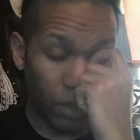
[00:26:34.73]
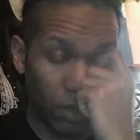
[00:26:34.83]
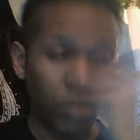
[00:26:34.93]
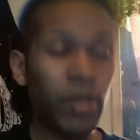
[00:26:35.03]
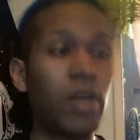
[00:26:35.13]

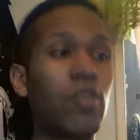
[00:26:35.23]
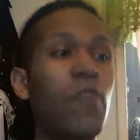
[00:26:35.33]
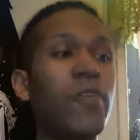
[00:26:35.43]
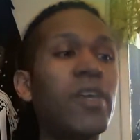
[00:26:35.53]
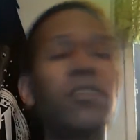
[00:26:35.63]
So yeah,
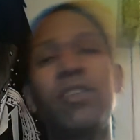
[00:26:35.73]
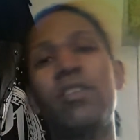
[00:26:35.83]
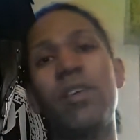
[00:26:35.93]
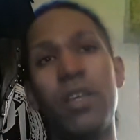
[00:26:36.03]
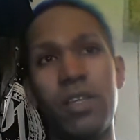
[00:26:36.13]
Kofi Kingston
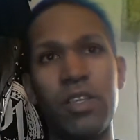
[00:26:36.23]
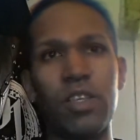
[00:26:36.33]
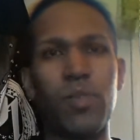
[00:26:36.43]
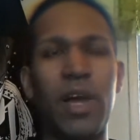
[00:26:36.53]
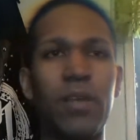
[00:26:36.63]
is, is getting
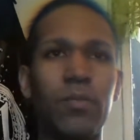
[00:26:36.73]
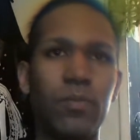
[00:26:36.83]
the spot,